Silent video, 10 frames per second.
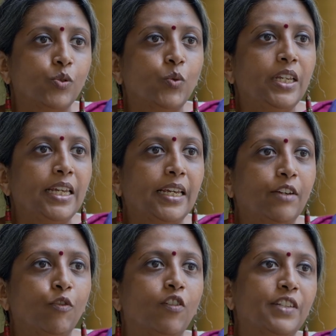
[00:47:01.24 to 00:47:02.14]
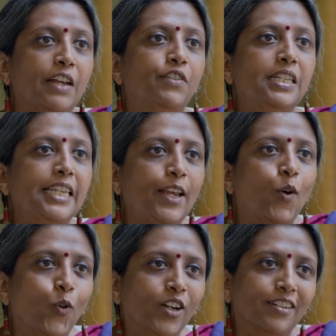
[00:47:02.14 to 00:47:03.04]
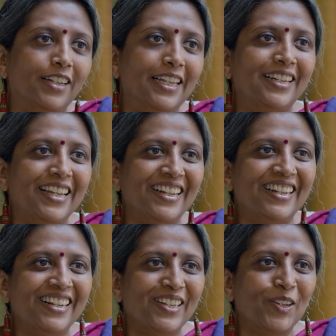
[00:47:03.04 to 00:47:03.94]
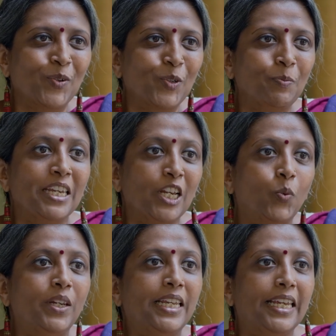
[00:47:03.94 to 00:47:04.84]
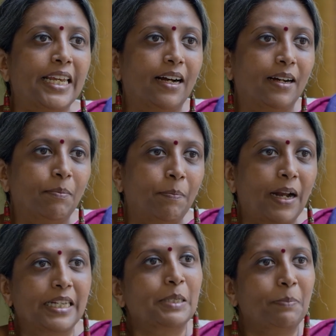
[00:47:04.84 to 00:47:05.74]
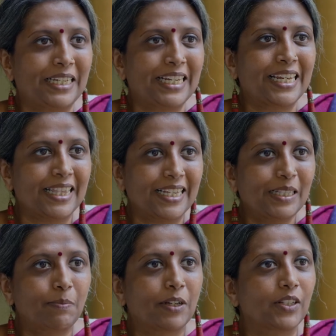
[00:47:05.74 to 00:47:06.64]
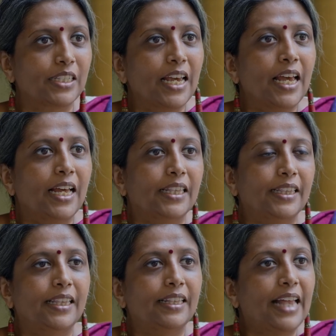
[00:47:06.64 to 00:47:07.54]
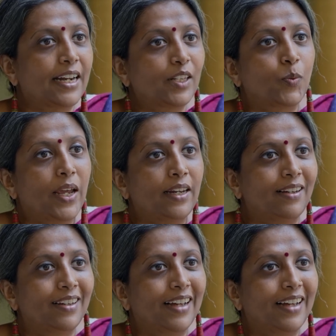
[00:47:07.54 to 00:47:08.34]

truly involves every stakeholder in to be equally participating in this, because that is when